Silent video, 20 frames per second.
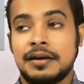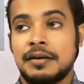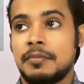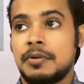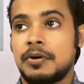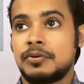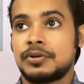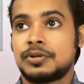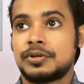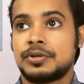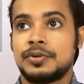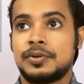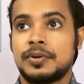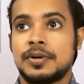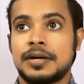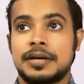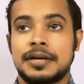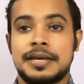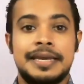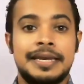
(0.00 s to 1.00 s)
about
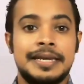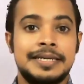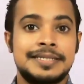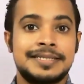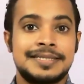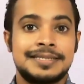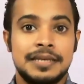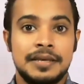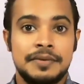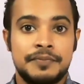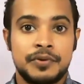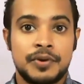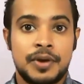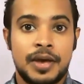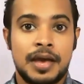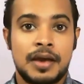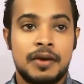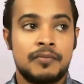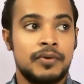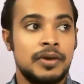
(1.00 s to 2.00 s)
your kids, if you
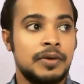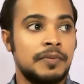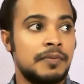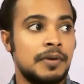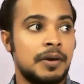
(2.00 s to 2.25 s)
have,